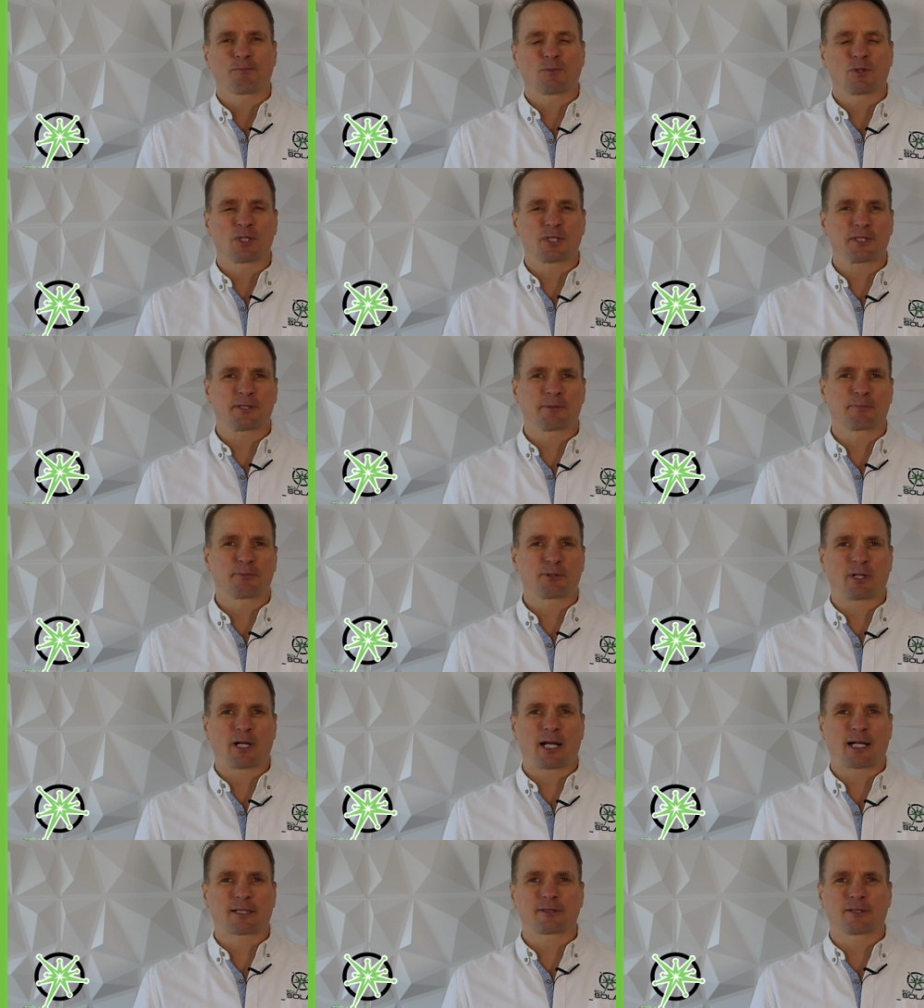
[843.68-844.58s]
The
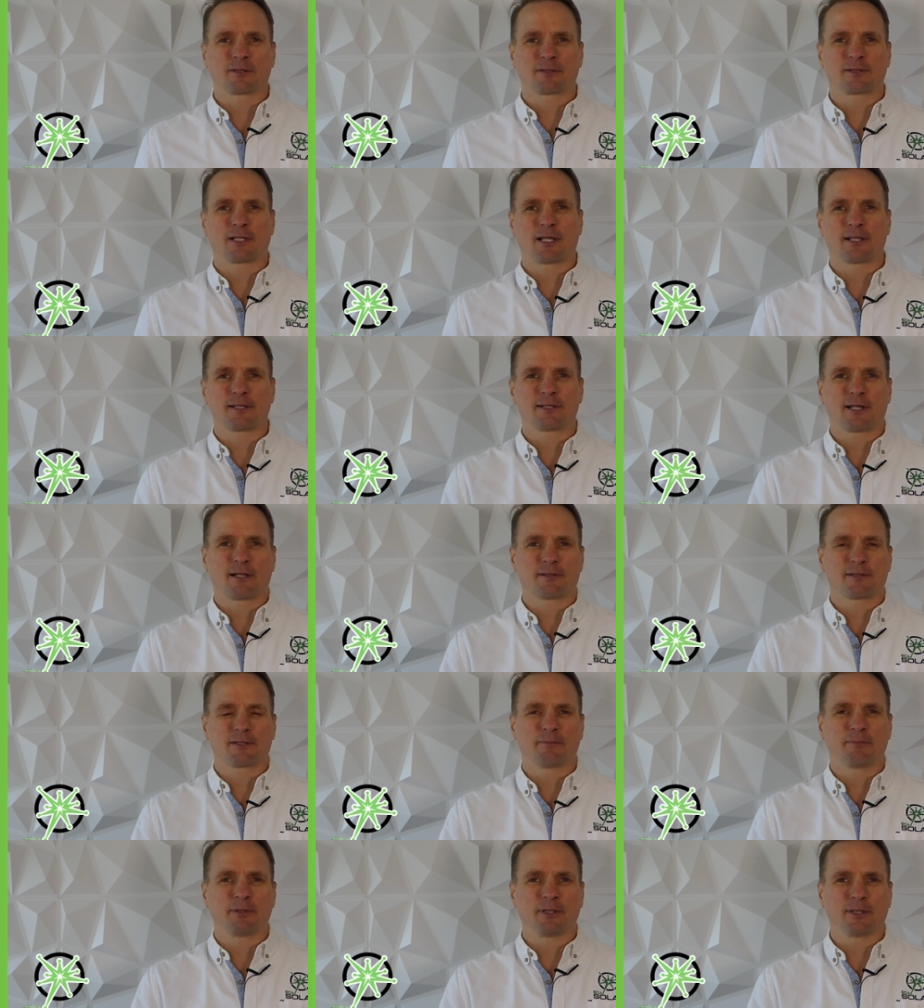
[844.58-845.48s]
subtractor tends
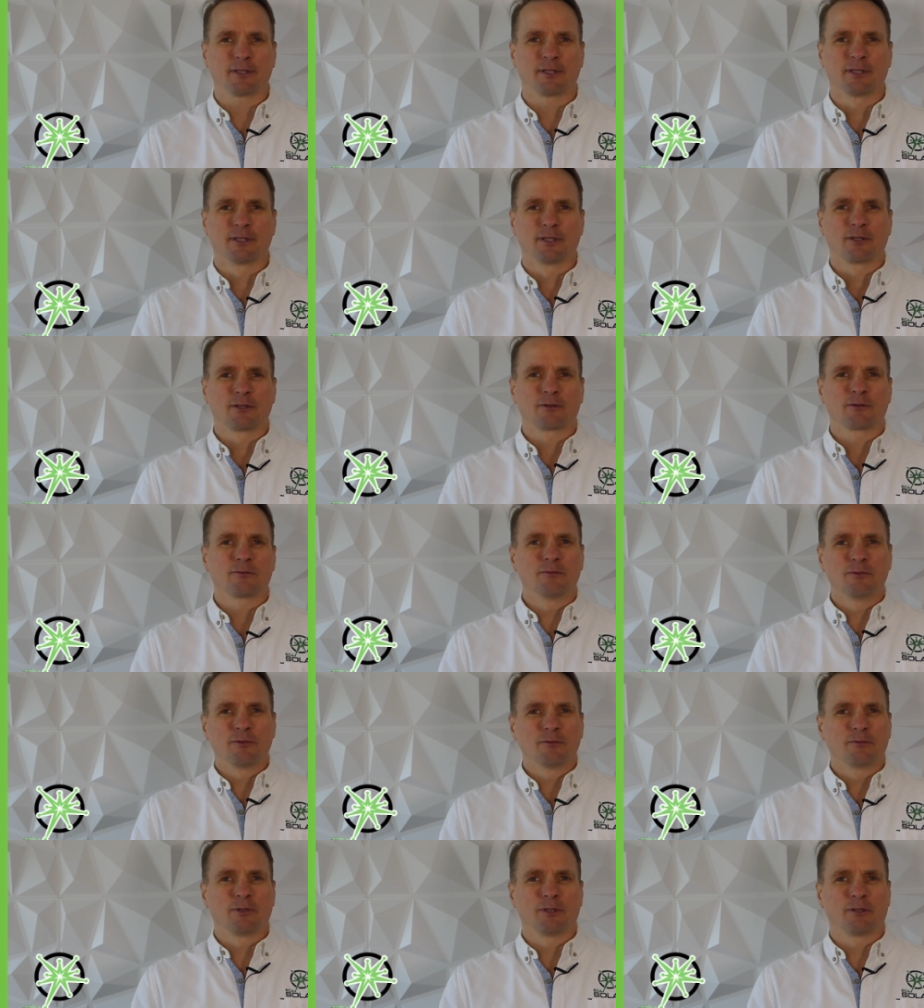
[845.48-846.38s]
out to be
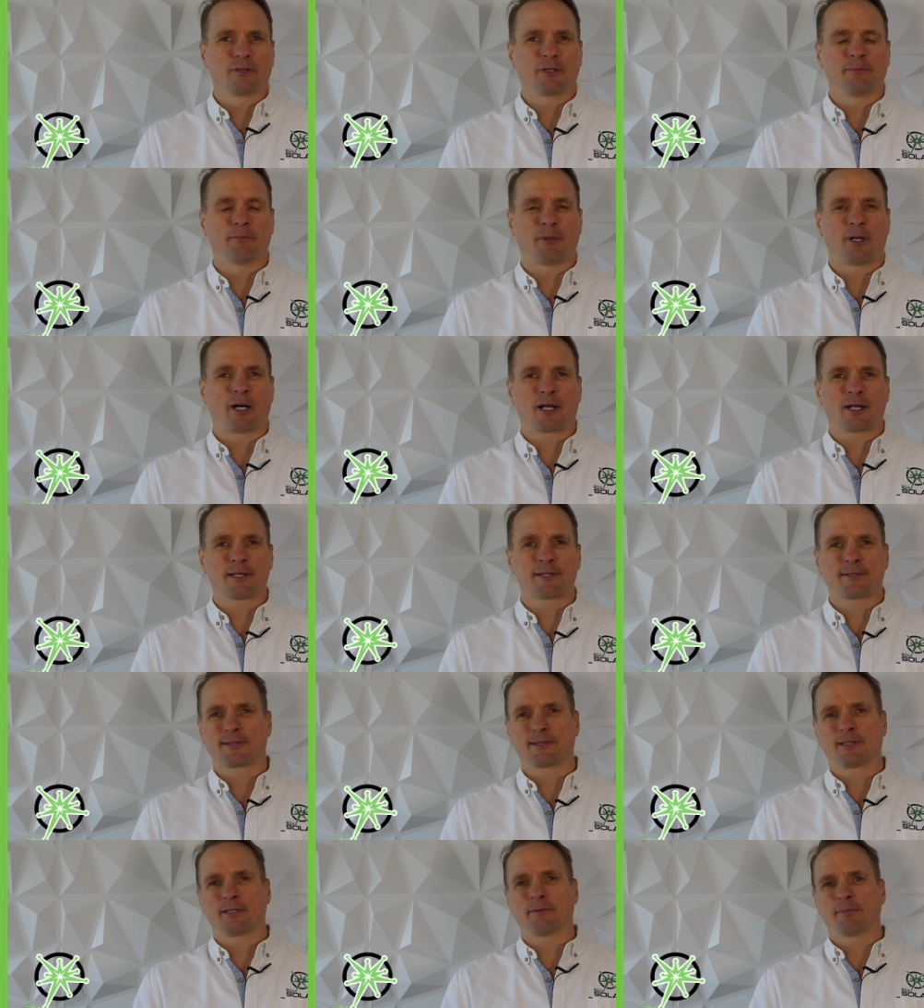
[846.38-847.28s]
really
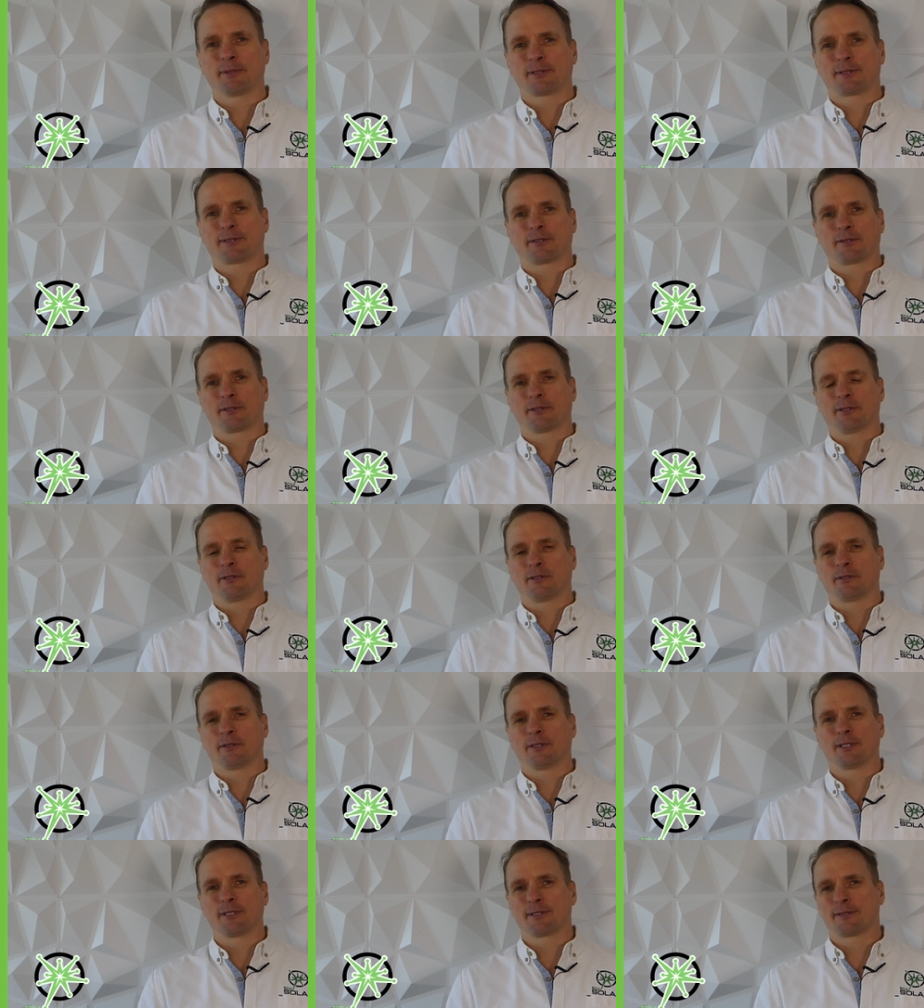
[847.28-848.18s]
modest and
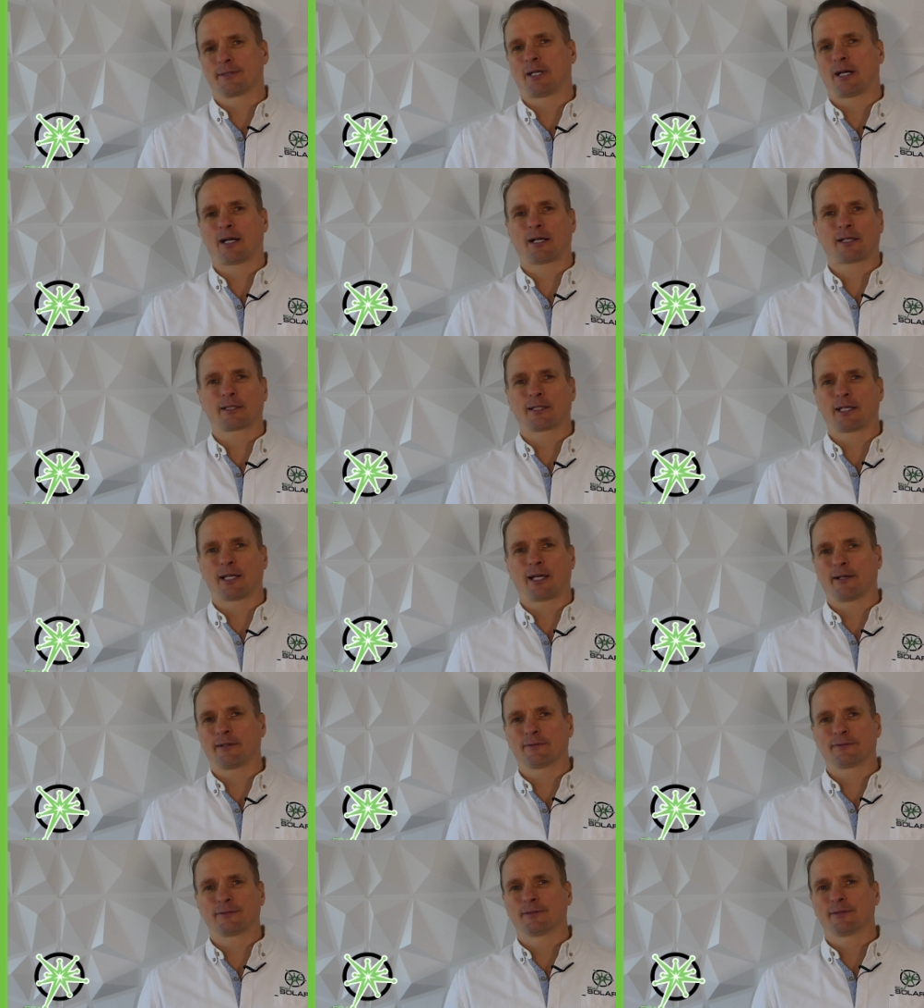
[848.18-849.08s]
immaterial and is not going to
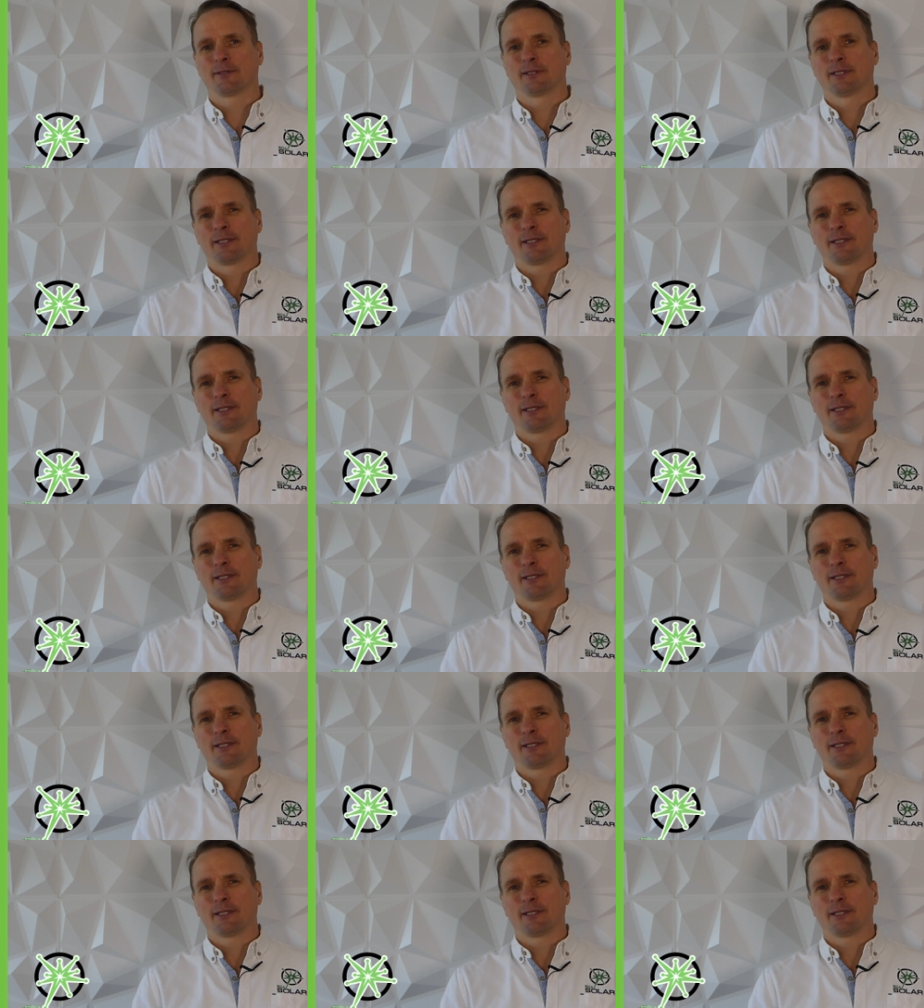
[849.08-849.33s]
have